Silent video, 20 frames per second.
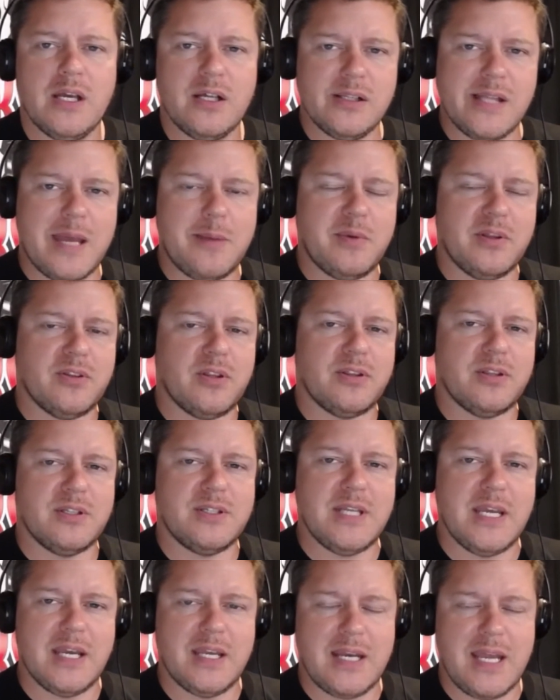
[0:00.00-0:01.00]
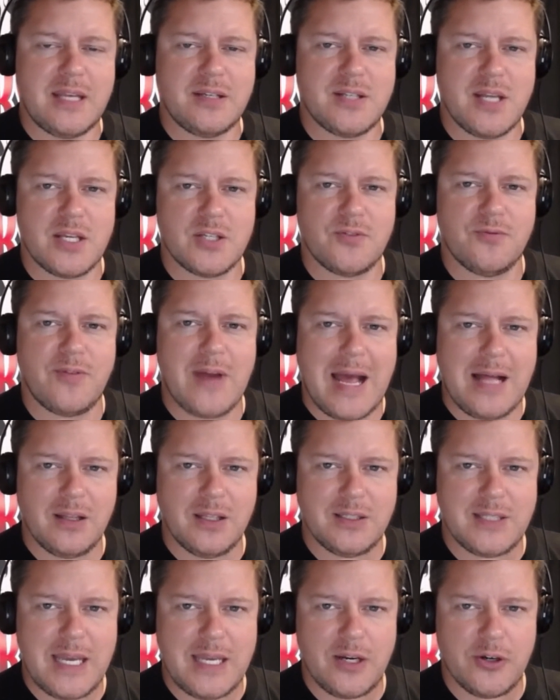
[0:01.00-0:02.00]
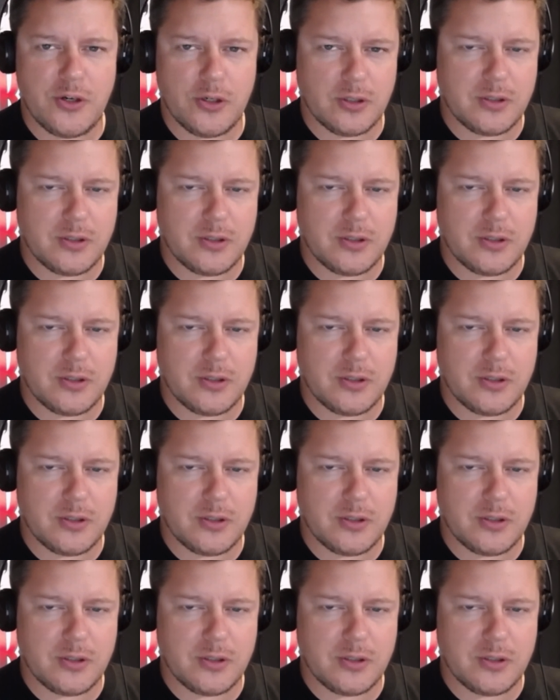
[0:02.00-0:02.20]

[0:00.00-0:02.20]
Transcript: claiming that the DNA test validated